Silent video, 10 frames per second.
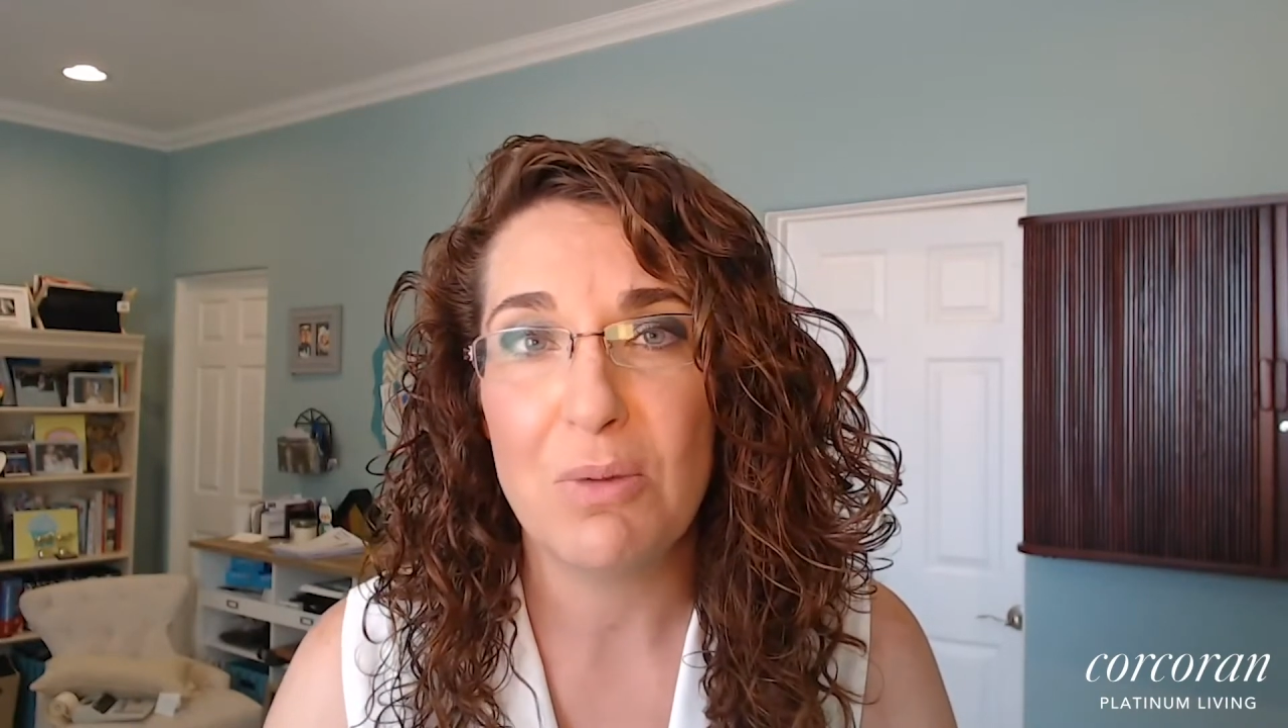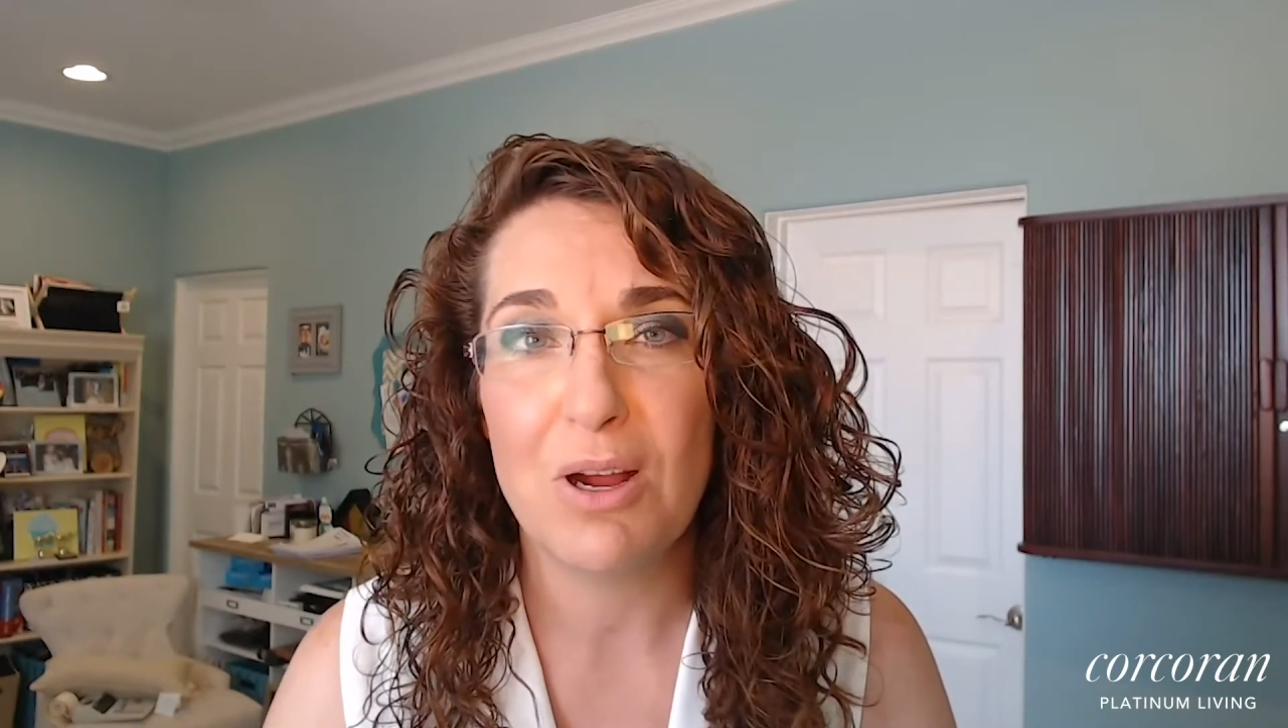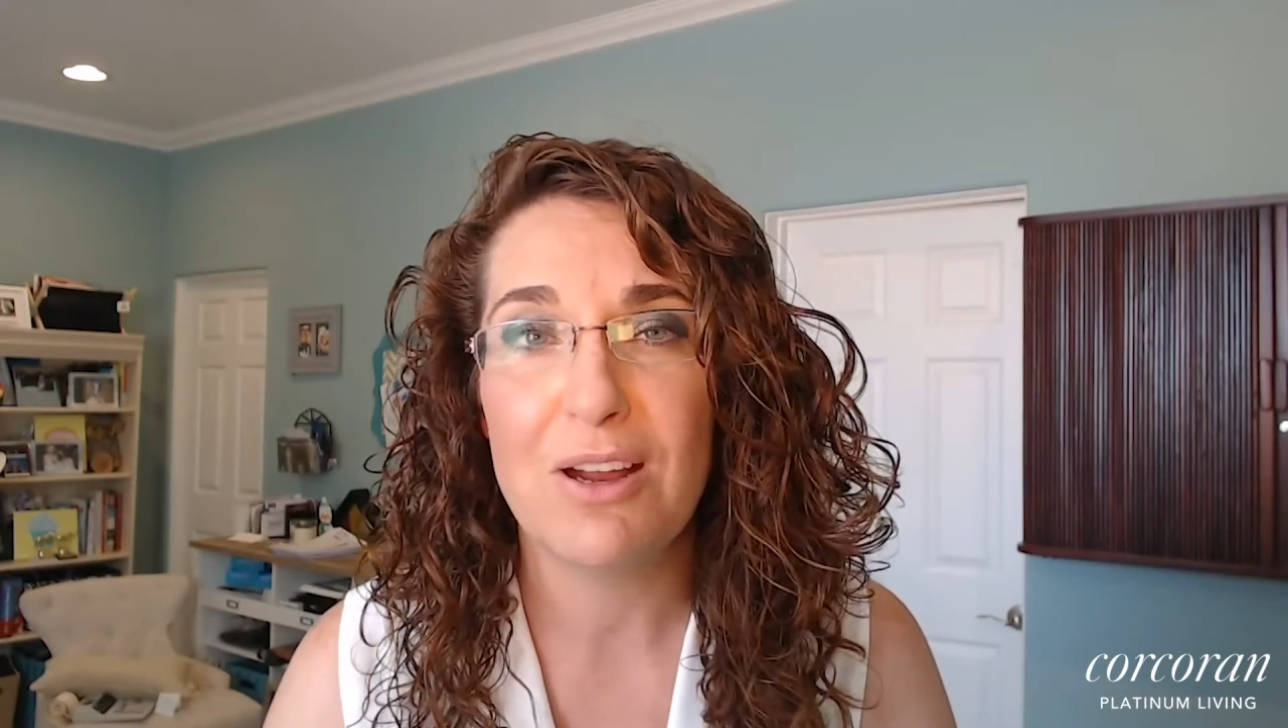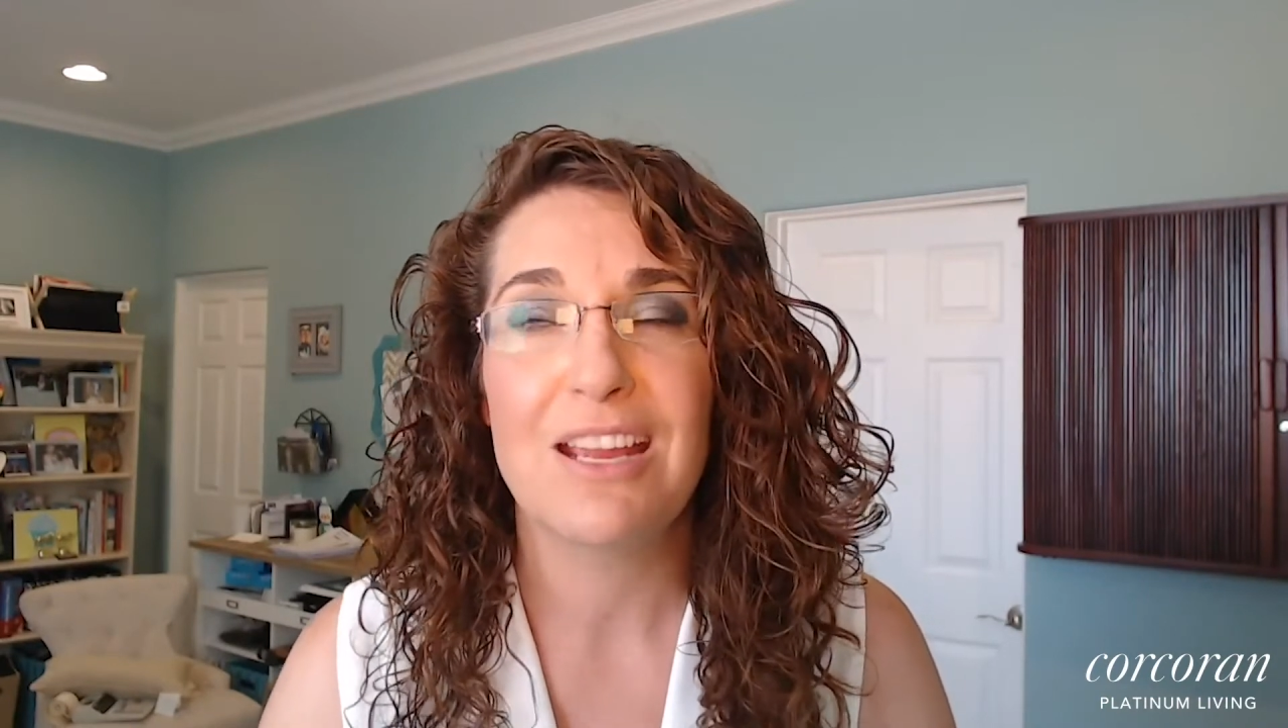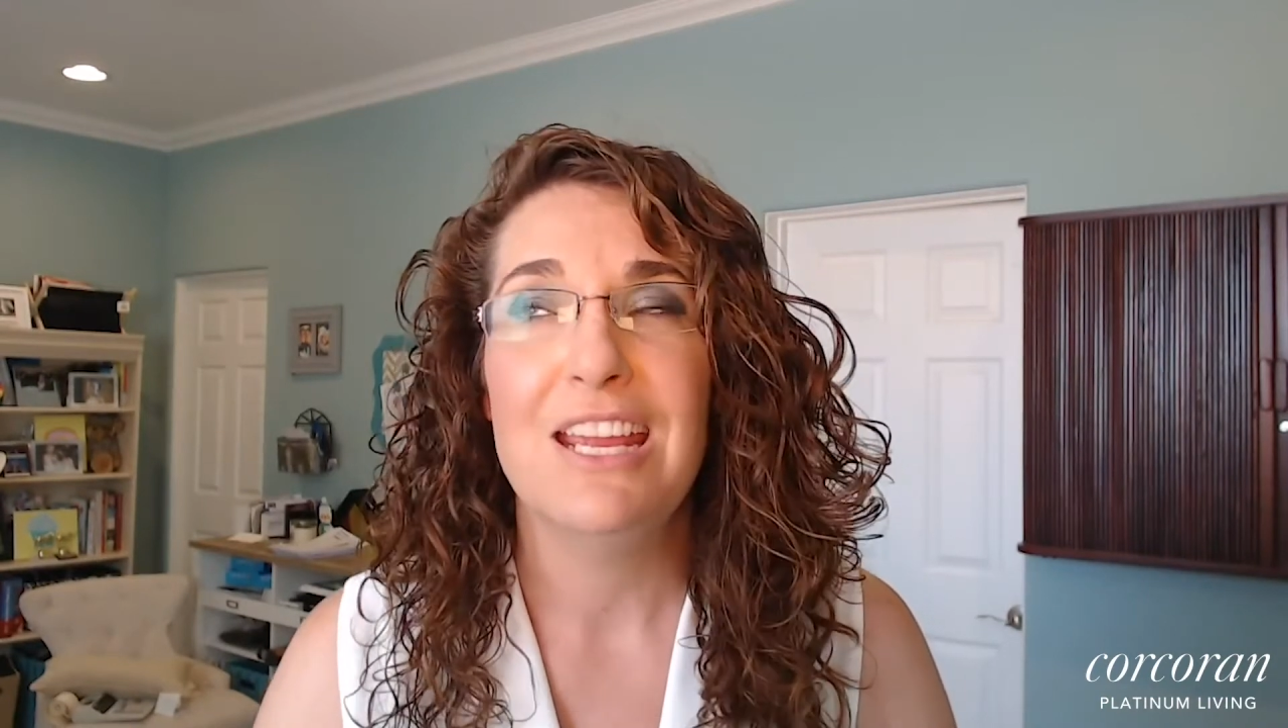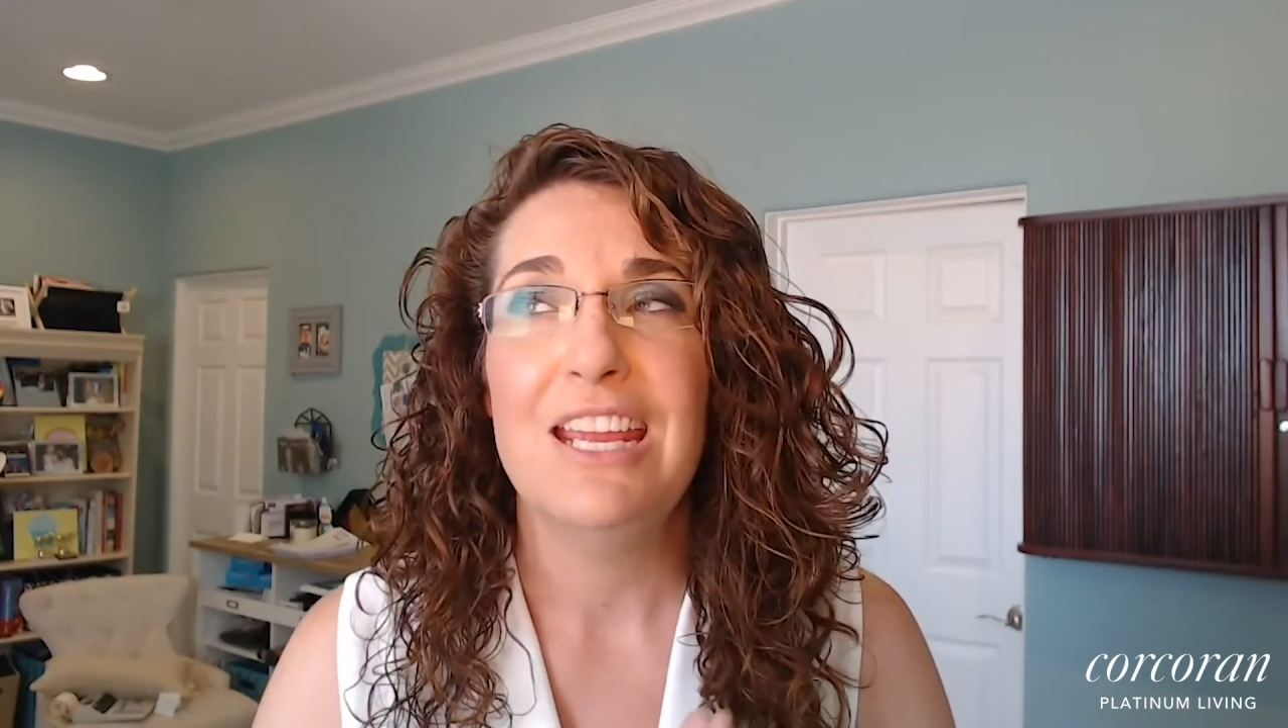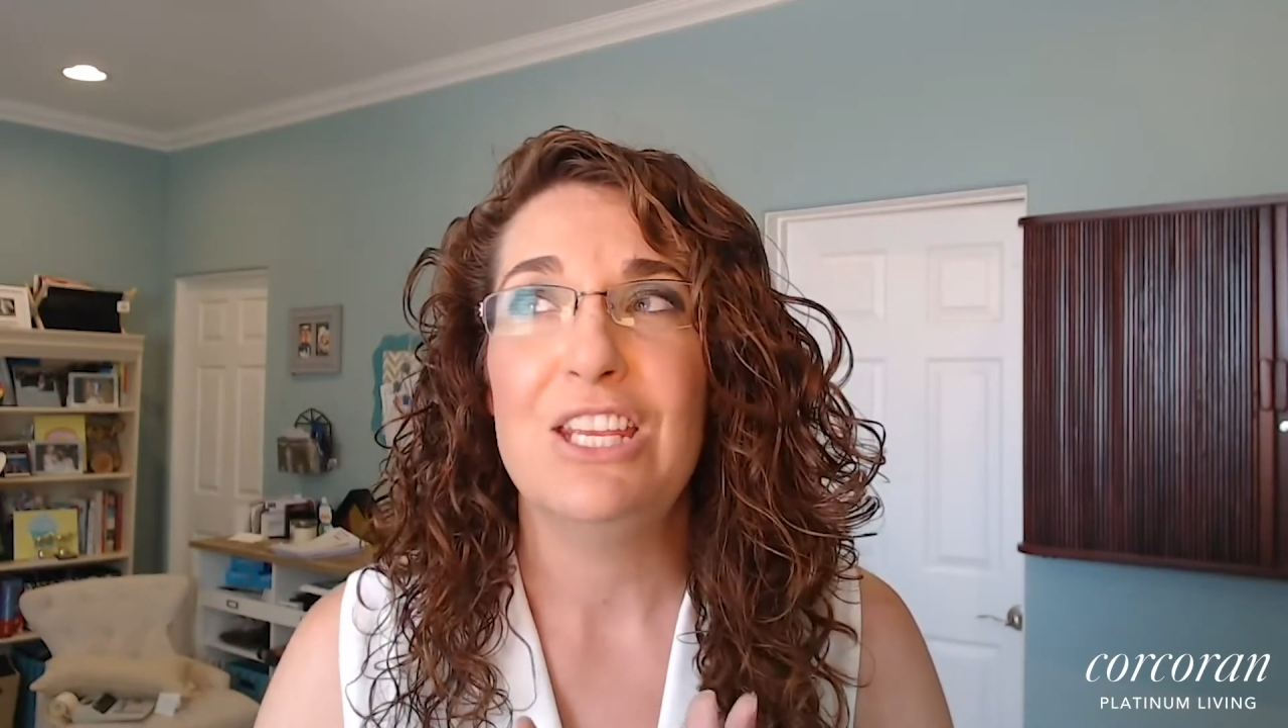mark,